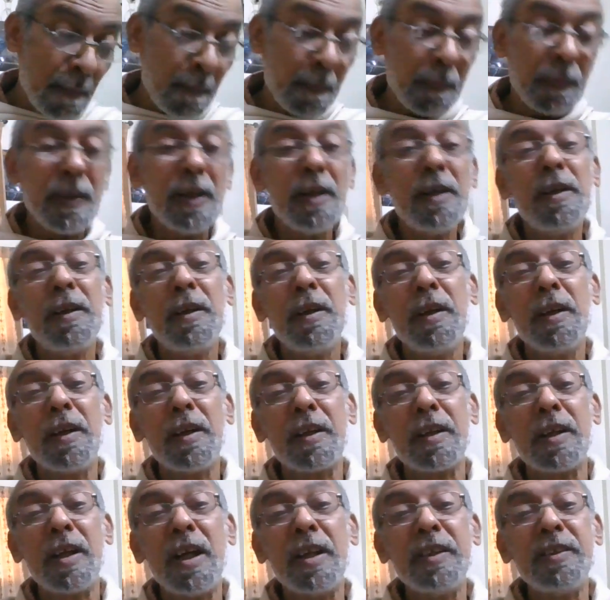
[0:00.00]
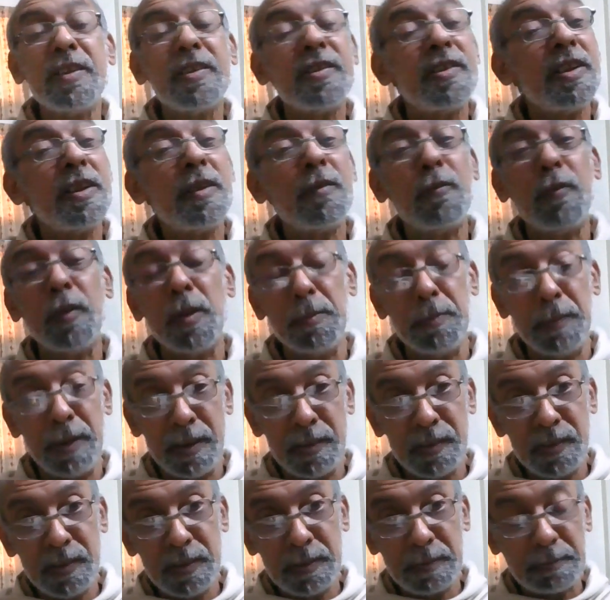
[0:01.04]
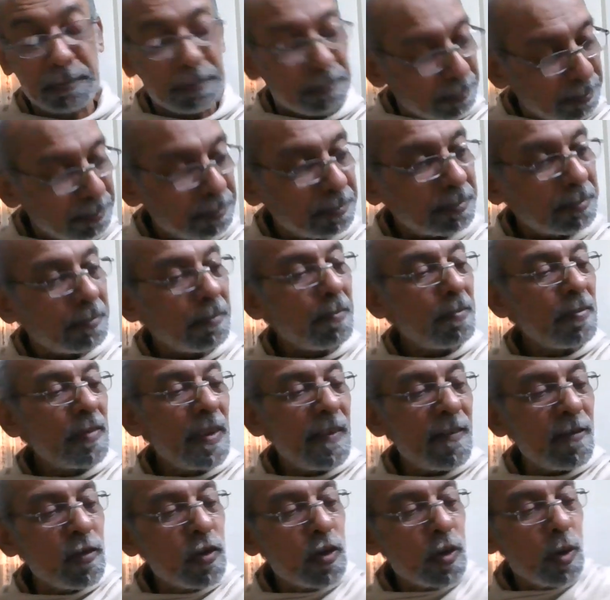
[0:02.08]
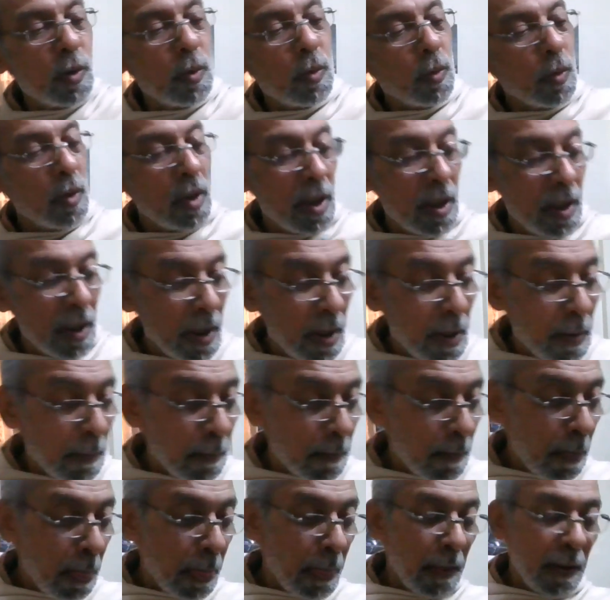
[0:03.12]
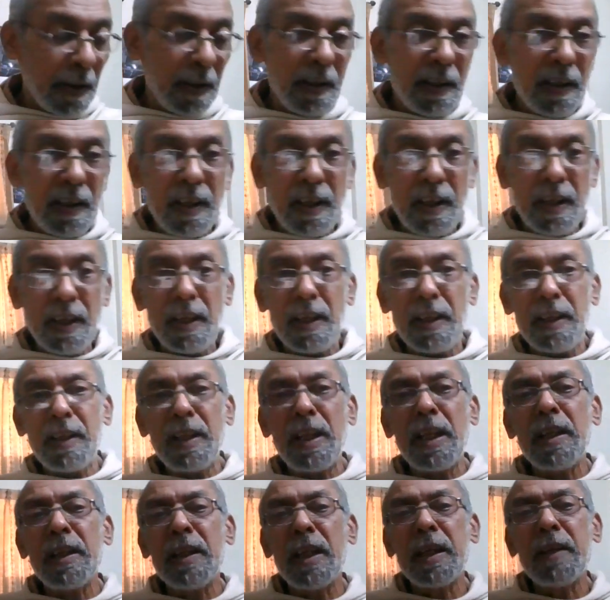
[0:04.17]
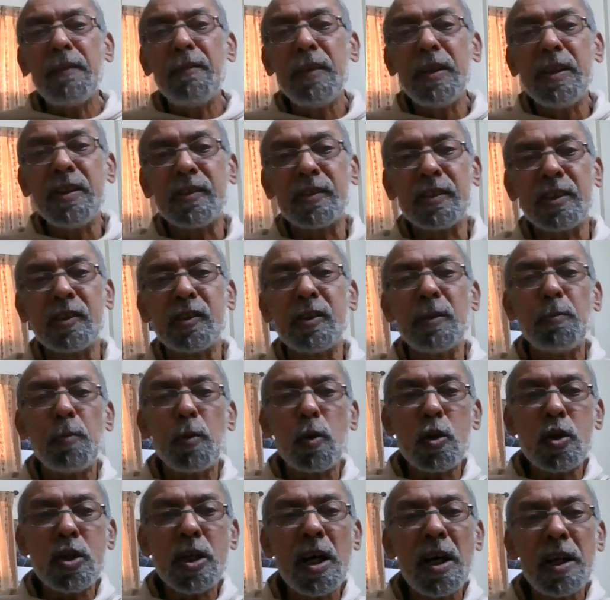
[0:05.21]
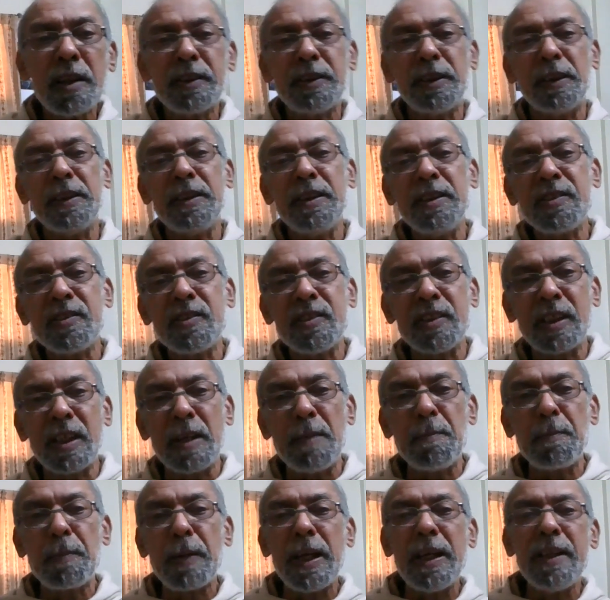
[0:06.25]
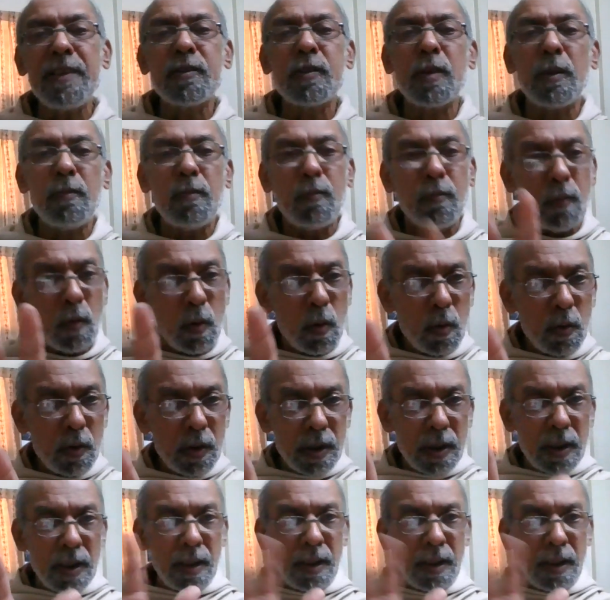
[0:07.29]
the rajasic firmness. So, like we discussed, the purushartha is comprised of four